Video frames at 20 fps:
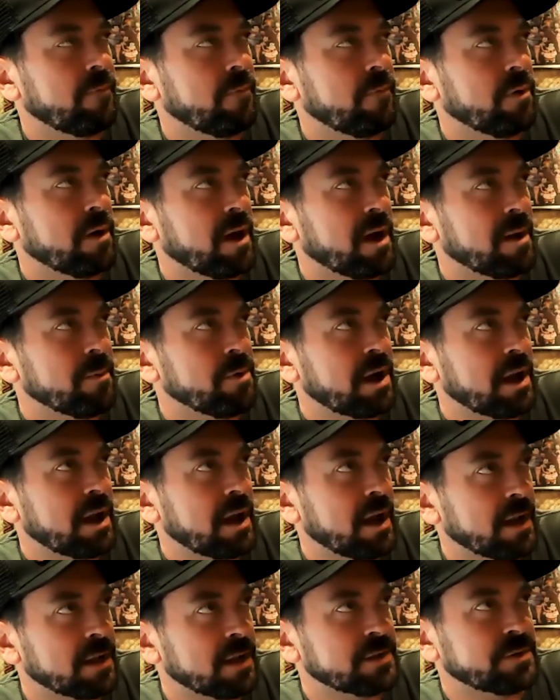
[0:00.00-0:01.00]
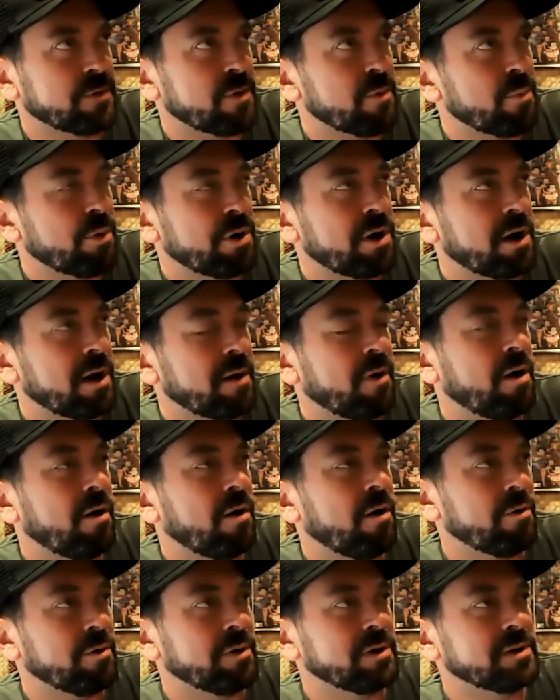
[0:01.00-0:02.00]
When I'm looking at a storyboarder, I'm
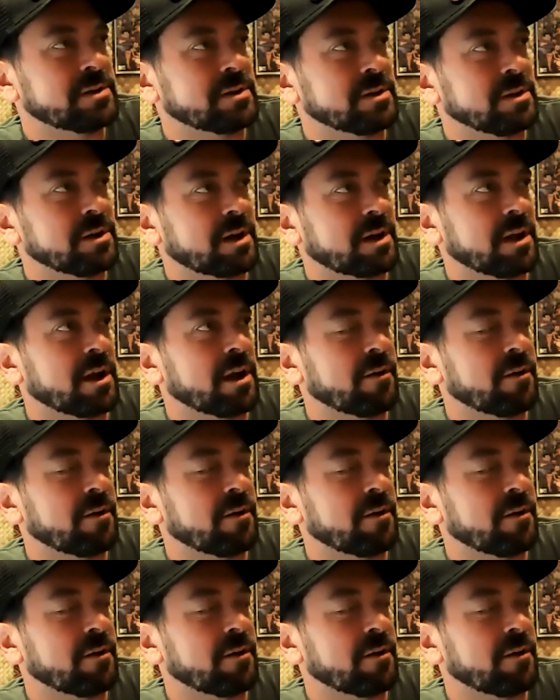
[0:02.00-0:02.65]
always looking